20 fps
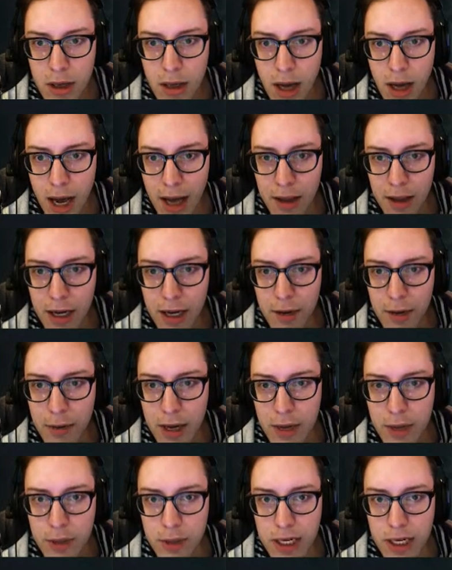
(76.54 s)
I like
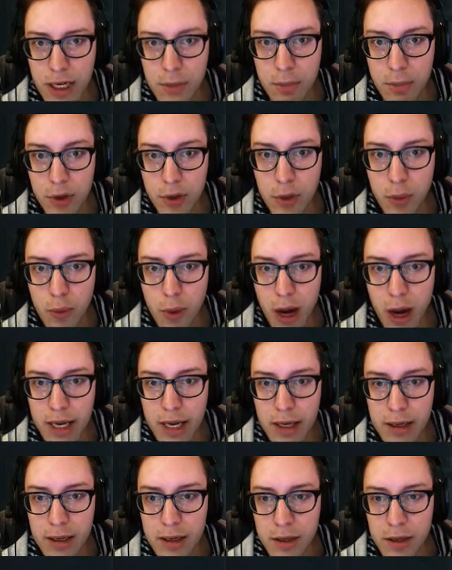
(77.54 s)
red-green. Blue-white,
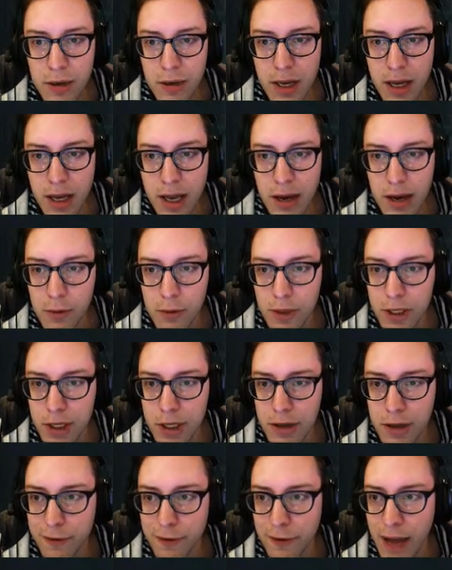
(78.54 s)
you can get a really
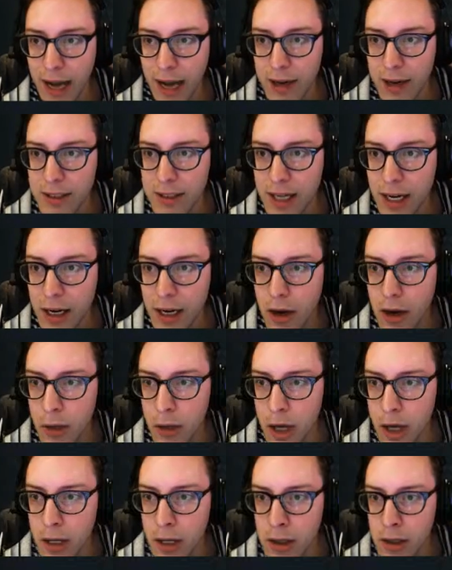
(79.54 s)
good Flyers deck going
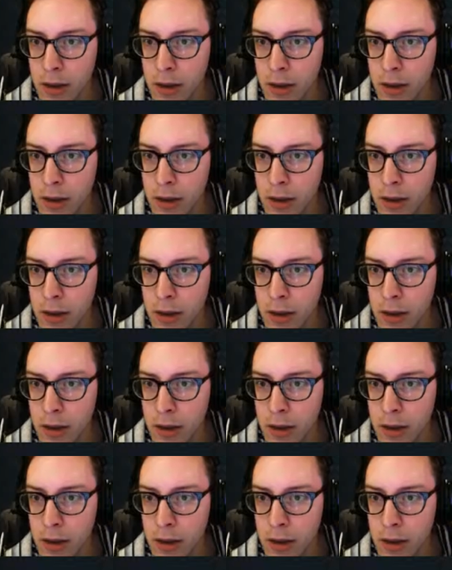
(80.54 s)
on.